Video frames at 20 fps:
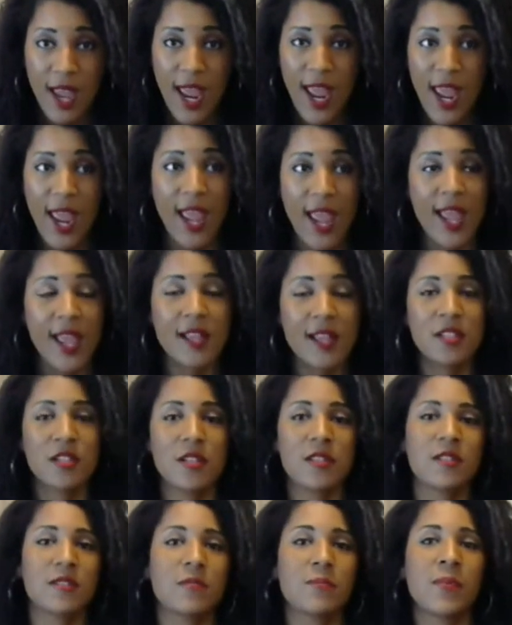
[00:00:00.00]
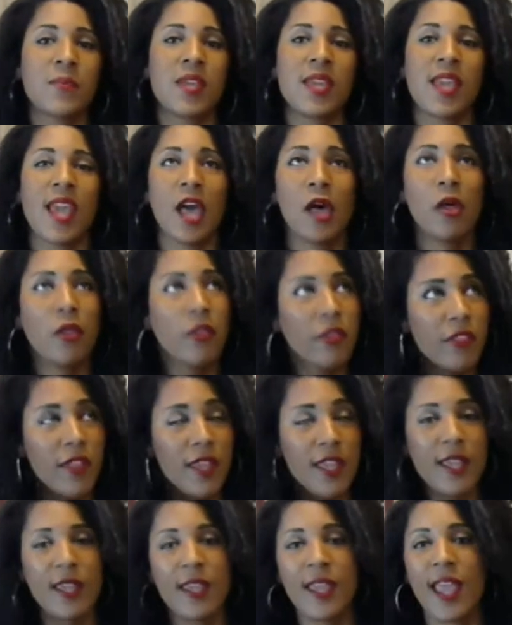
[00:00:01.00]
and just be
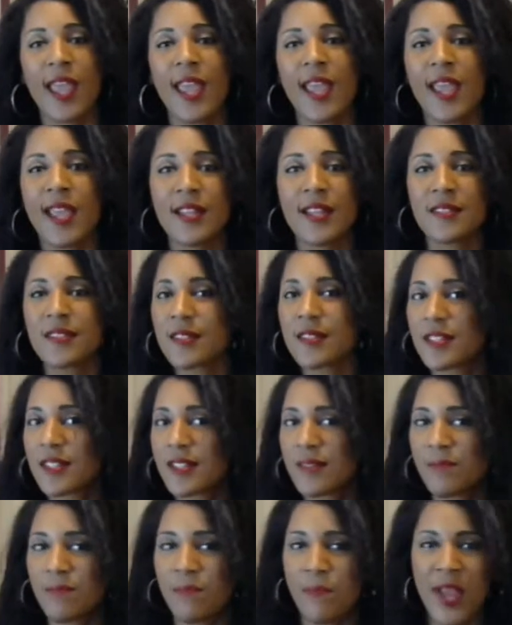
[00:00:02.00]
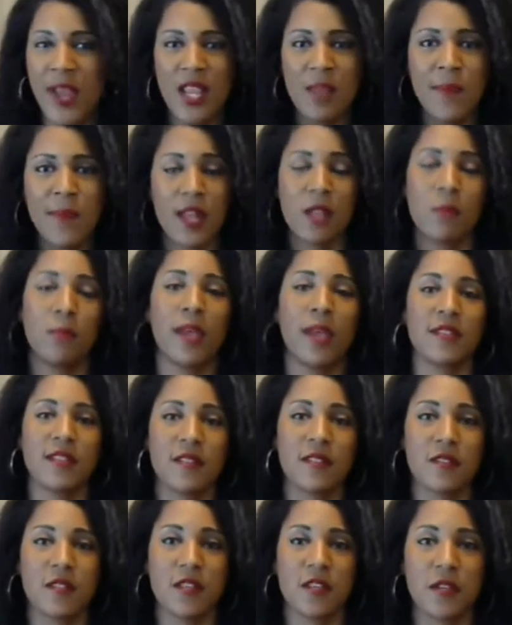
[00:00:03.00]
healthy, and many, many
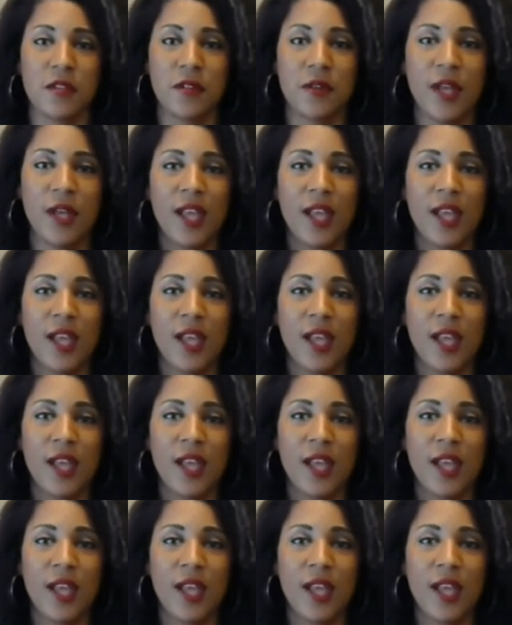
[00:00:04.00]
blessings to you.